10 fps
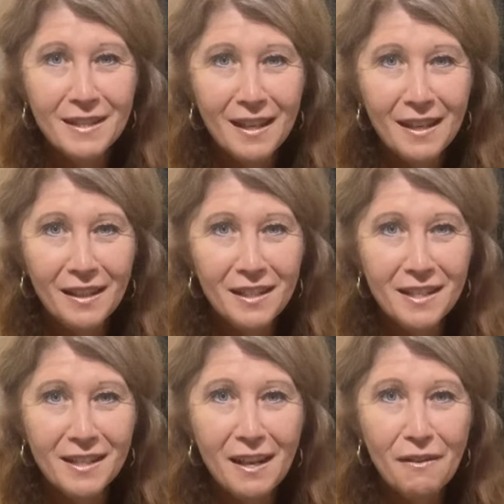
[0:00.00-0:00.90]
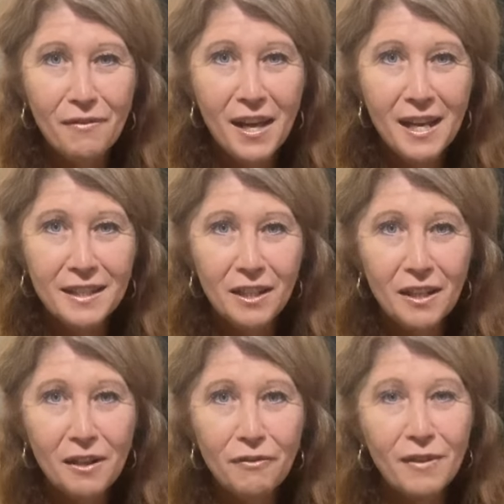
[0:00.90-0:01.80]
and I just love that,
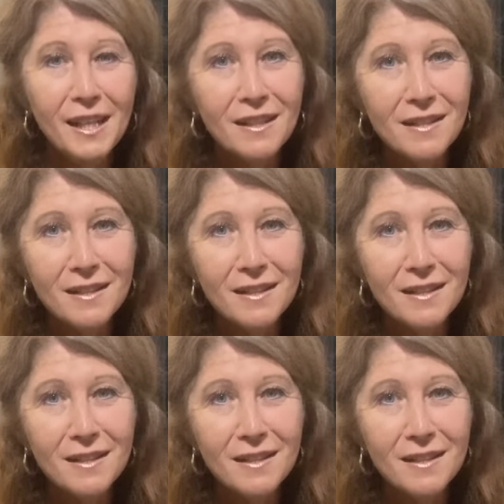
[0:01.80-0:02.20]
friends.